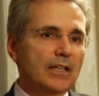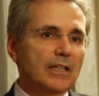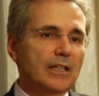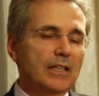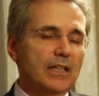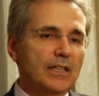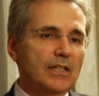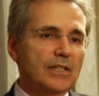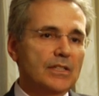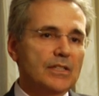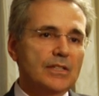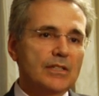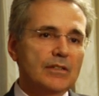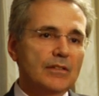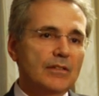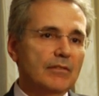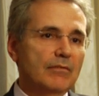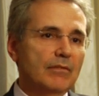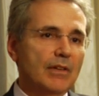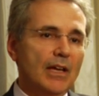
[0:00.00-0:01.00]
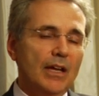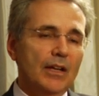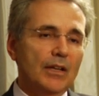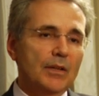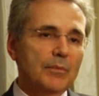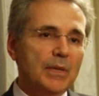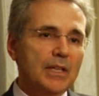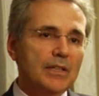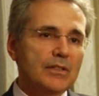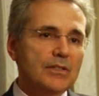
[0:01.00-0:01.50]
These
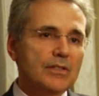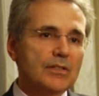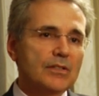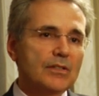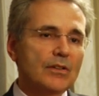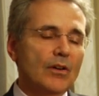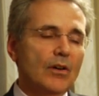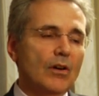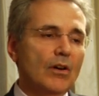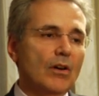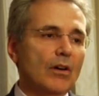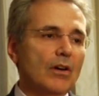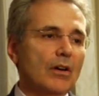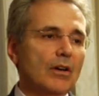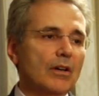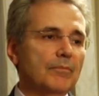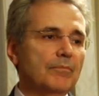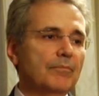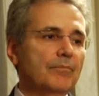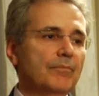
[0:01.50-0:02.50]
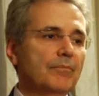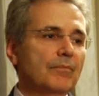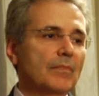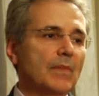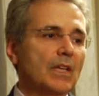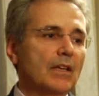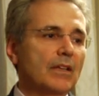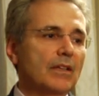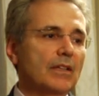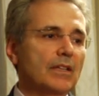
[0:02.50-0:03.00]
elements are,
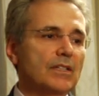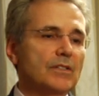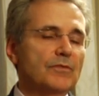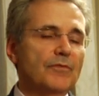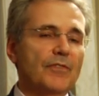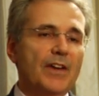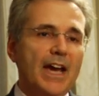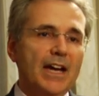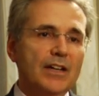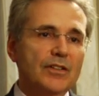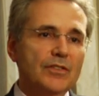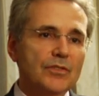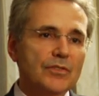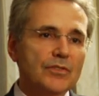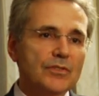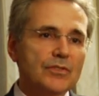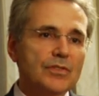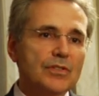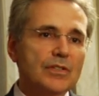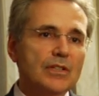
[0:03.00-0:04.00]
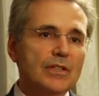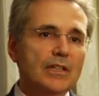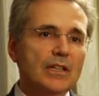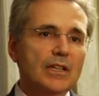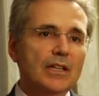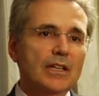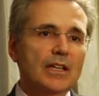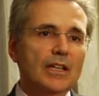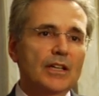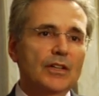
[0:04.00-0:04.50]
these factors
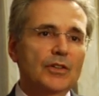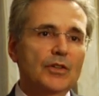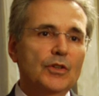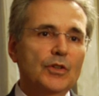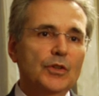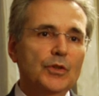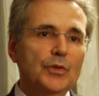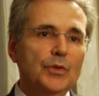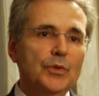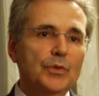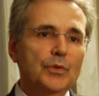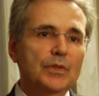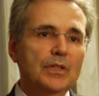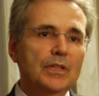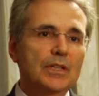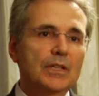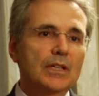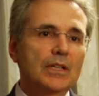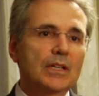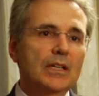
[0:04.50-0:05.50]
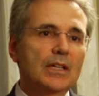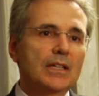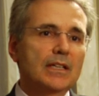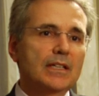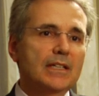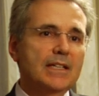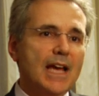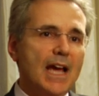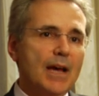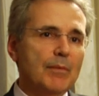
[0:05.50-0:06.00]
include
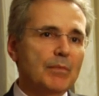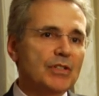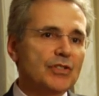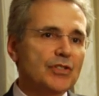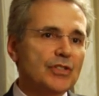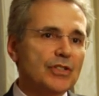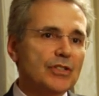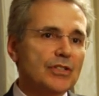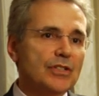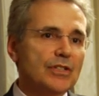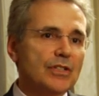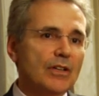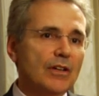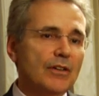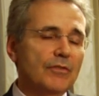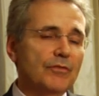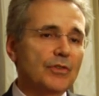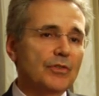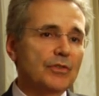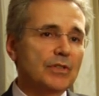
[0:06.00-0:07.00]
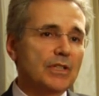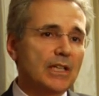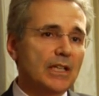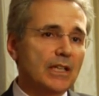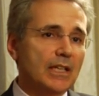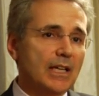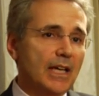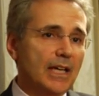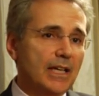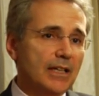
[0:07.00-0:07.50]
damages of your
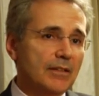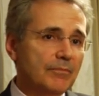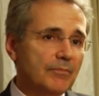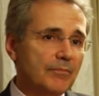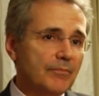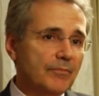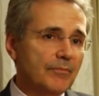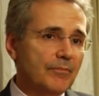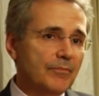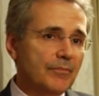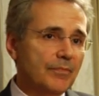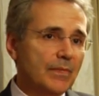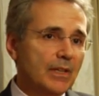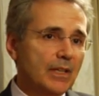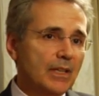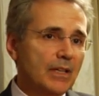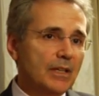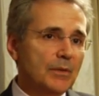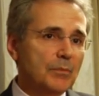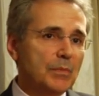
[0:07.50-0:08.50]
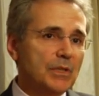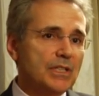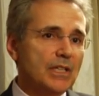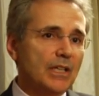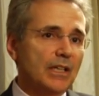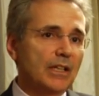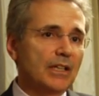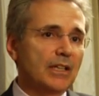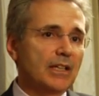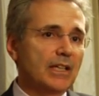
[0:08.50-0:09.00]
DNA,
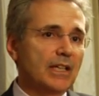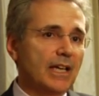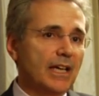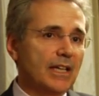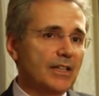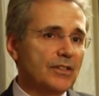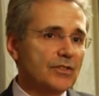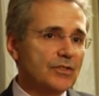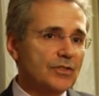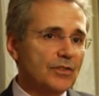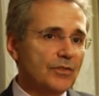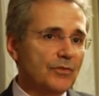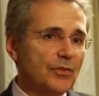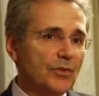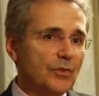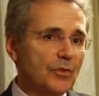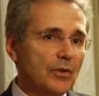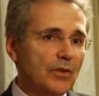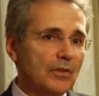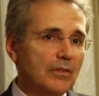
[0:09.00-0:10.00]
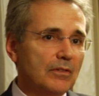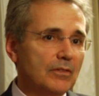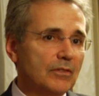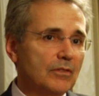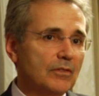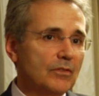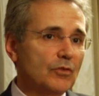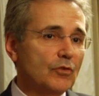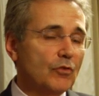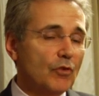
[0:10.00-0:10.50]
particularly the ends of your
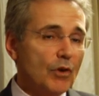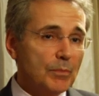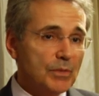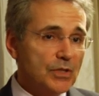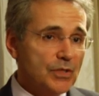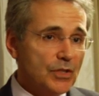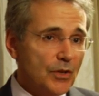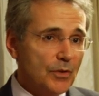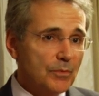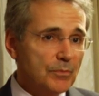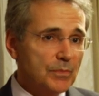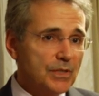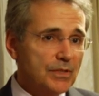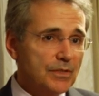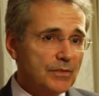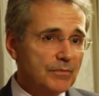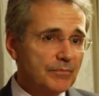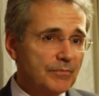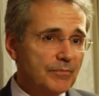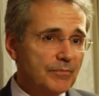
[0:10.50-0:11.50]
chromosomes.